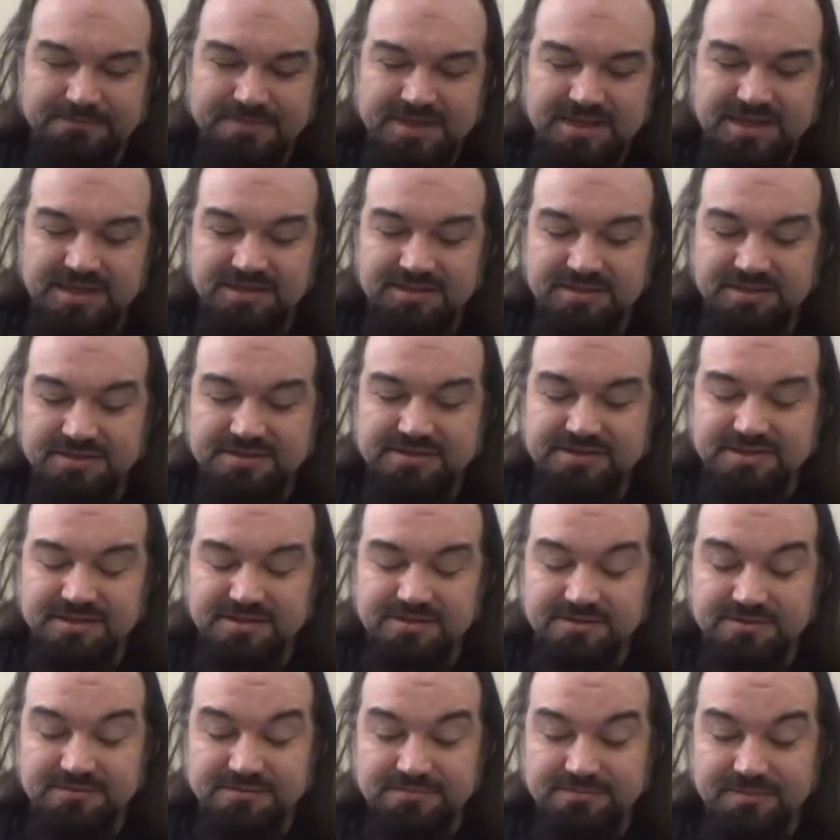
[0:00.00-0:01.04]

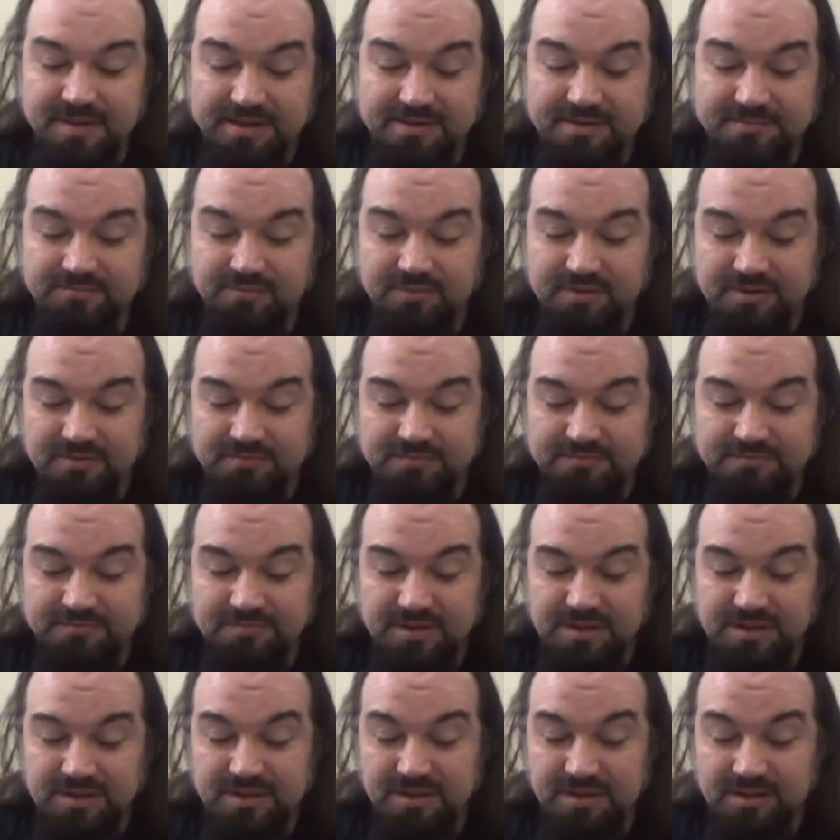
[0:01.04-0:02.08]
Callisto
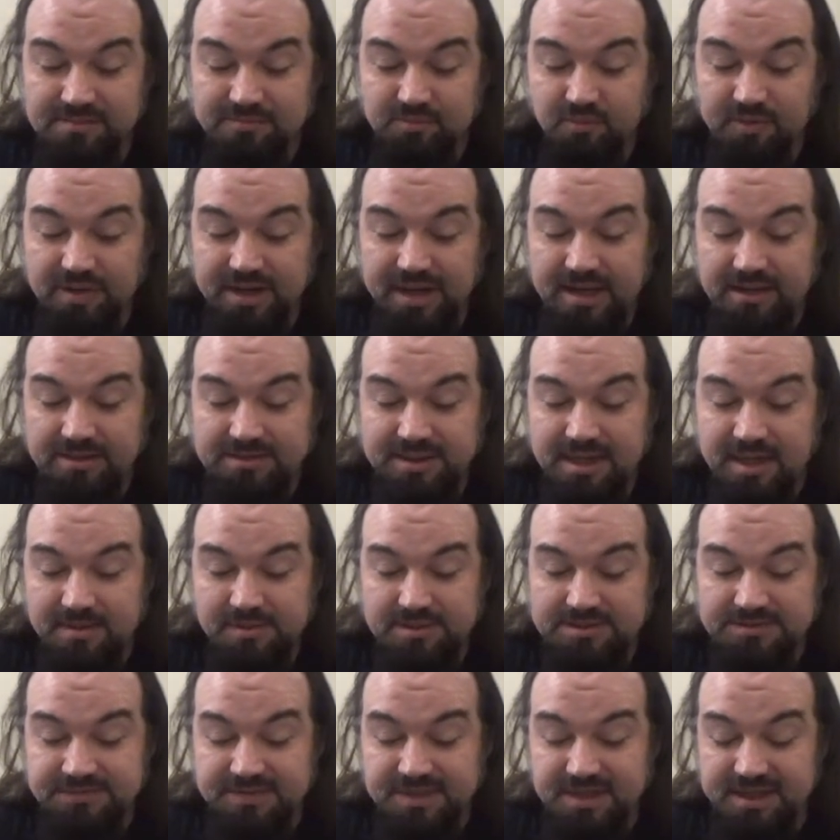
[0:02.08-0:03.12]
does point out how
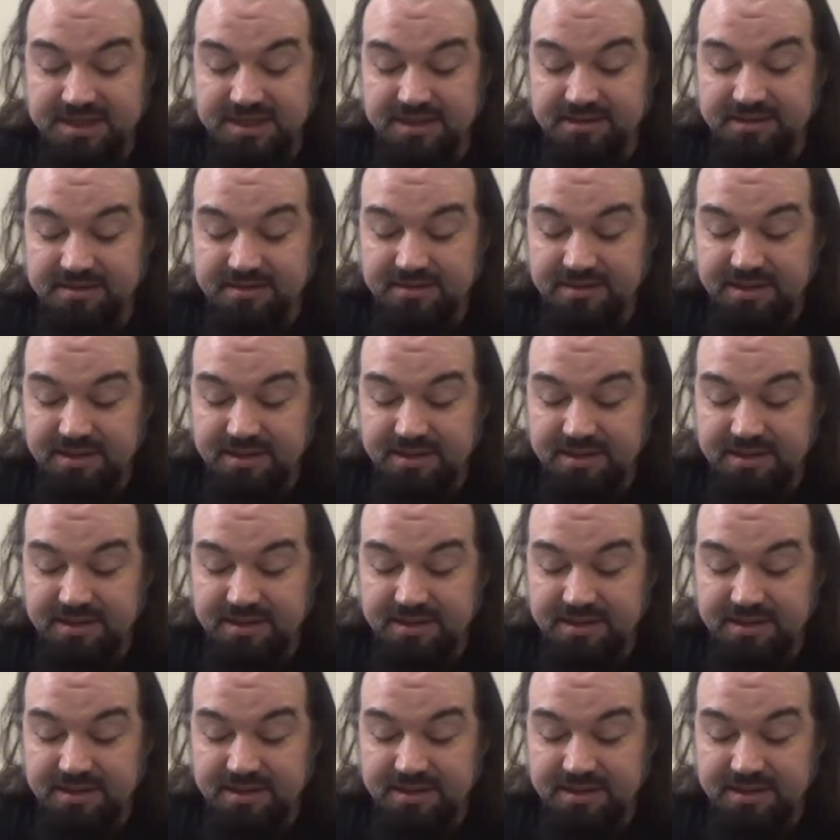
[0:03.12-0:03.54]
much of an idiot